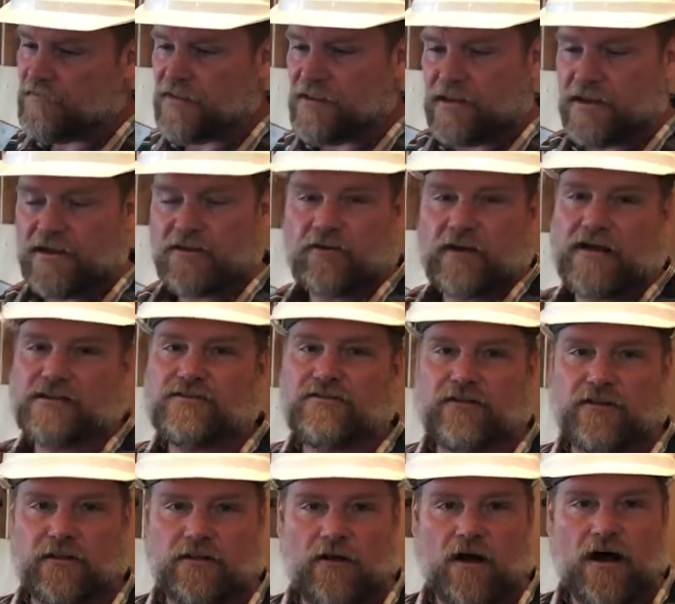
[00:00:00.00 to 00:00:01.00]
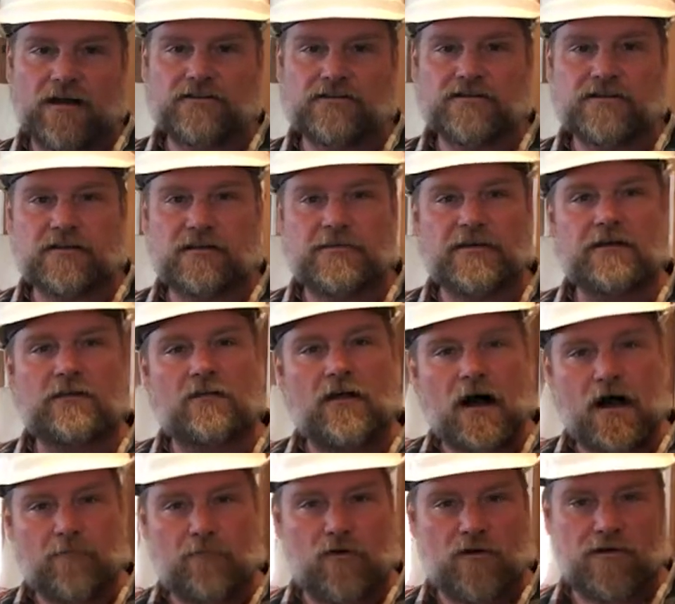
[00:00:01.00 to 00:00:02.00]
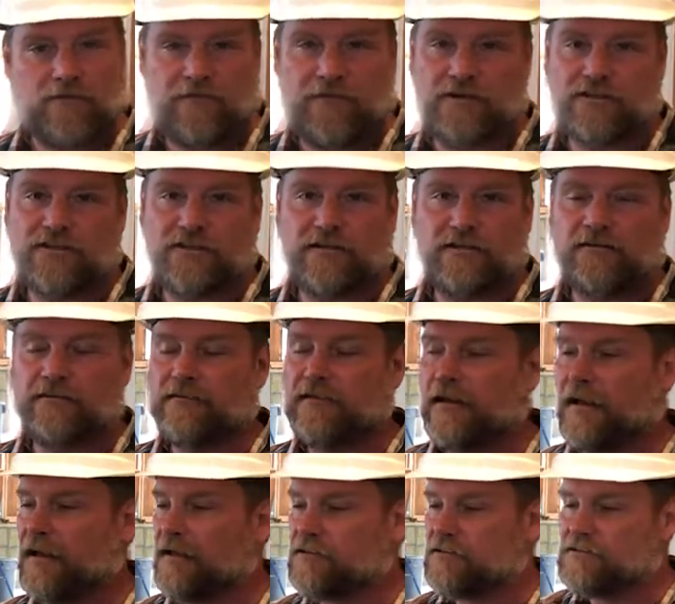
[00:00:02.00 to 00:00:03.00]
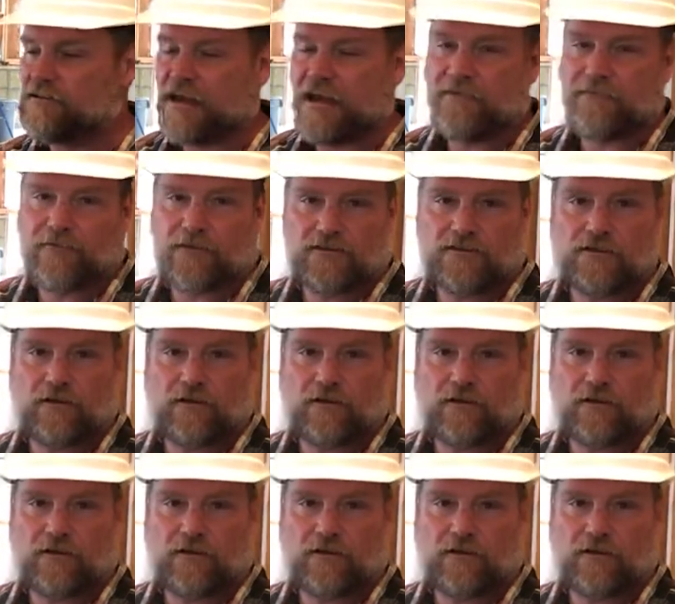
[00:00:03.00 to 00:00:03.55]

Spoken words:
The egress for the lodge is going to be a lot more efficient and safer.